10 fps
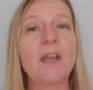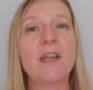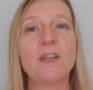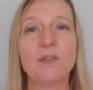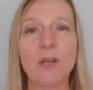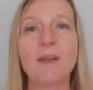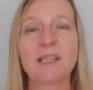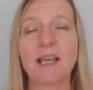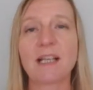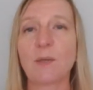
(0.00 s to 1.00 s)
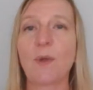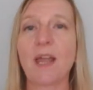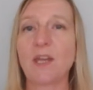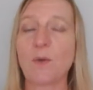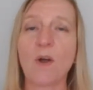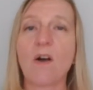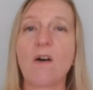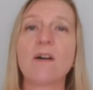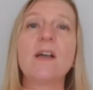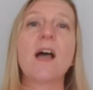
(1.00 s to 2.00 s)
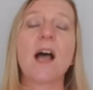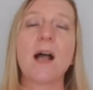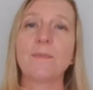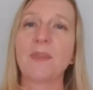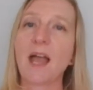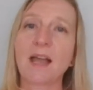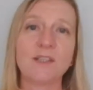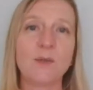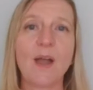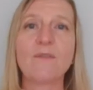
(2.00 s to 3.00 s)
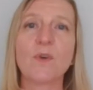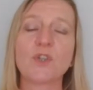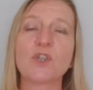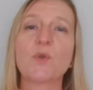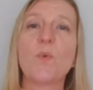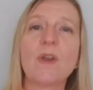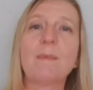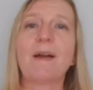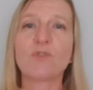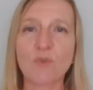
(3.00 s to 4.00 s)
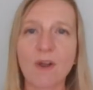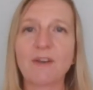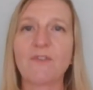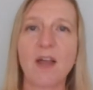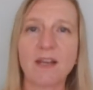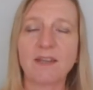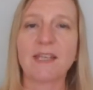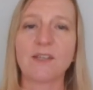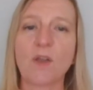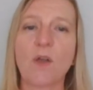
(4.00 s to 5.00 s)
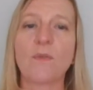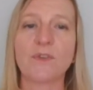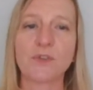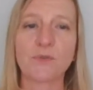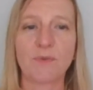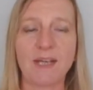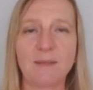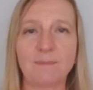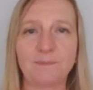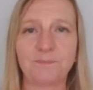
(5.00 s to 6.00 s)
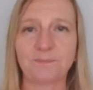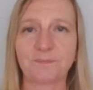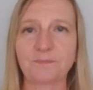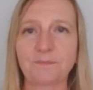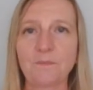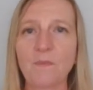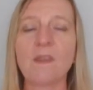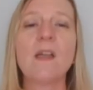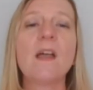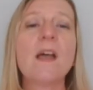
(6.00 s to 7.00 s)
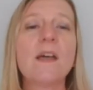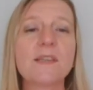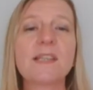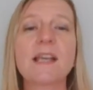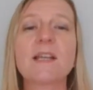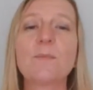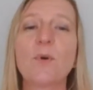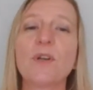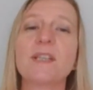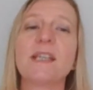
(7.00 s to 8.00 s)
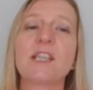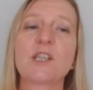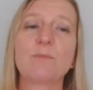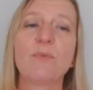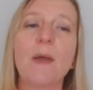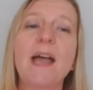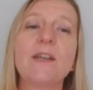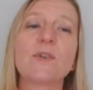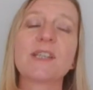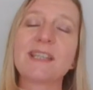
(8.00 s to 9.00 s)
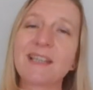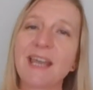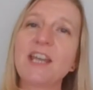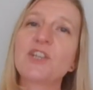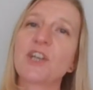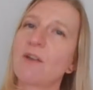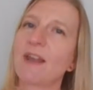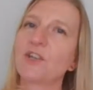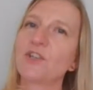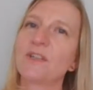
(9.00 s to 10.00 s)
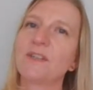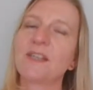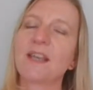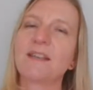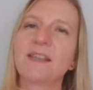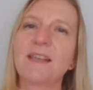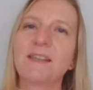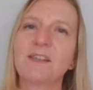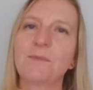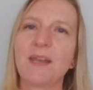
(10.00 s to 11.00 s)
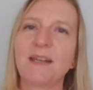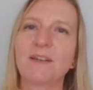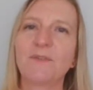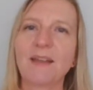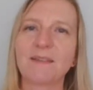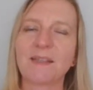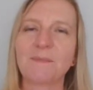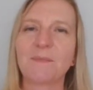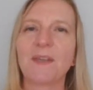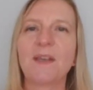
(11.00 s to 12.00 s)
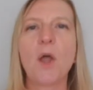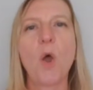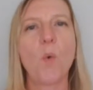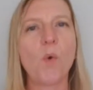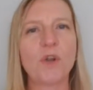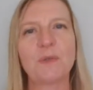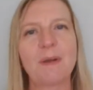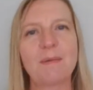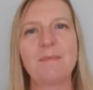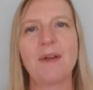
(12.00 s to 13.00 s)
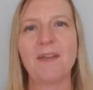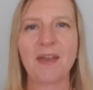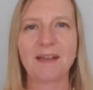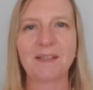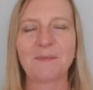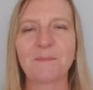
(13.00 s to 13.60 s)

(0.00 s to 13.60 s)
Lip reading: you know exactly where you are, and you haven't got to worry about trying to find things on the screen. The second point is to prepare your stage directions and test them in advance. What do I mean by that?